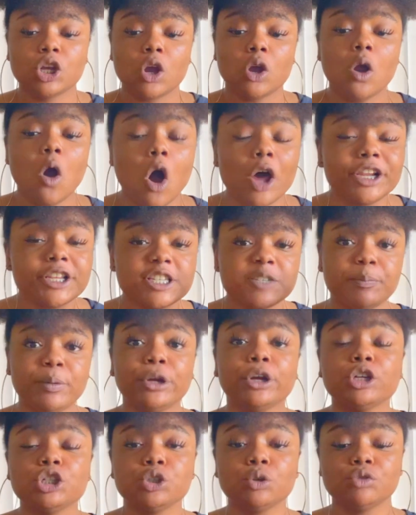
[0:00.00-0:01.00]
a
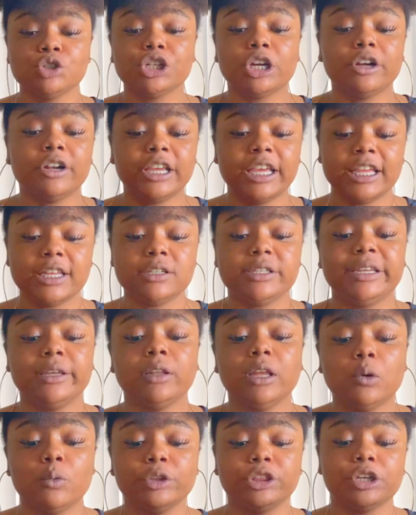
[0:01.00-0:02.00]
spiritual journey and
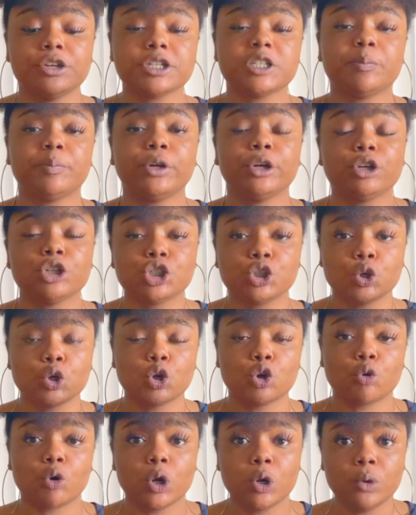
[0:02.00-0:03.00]
dealing with your spiritual
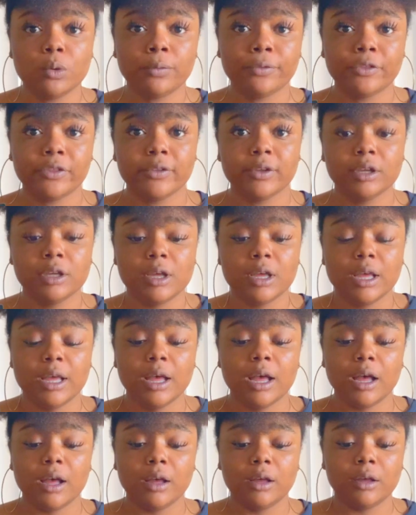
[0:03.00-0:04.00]
growth,
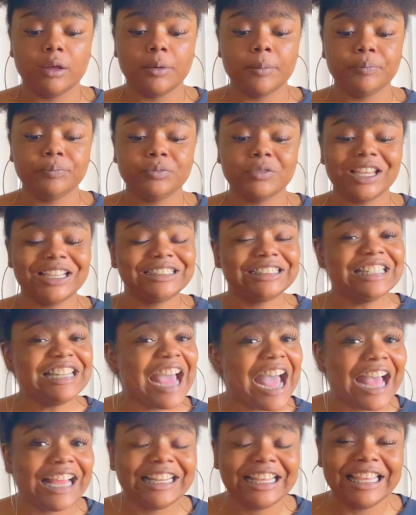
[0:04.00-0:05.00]
it's
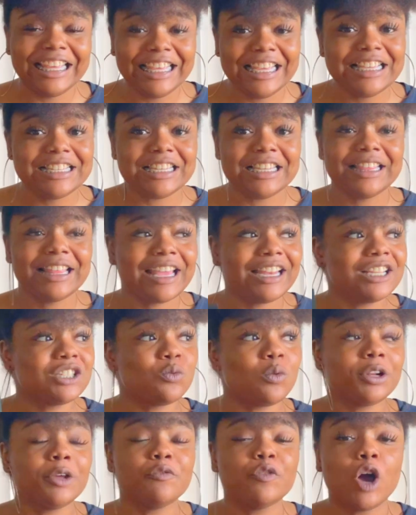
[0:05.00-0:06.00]
not easy. That is
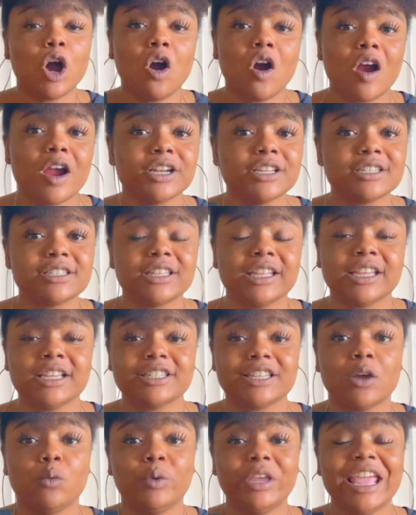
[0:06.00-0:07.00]
one of the hardest things
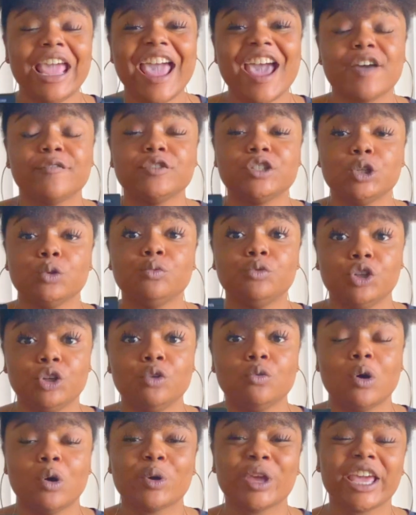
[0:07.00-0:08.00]
that we have to
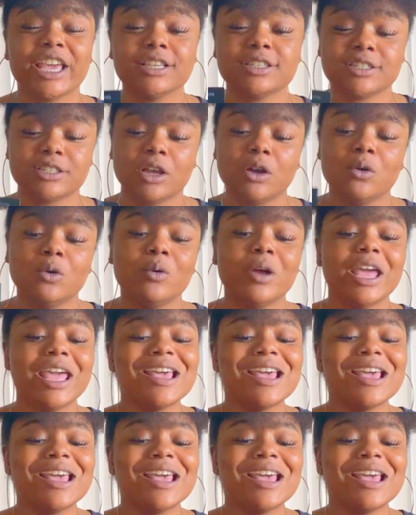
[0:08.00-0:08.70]
do, okay? So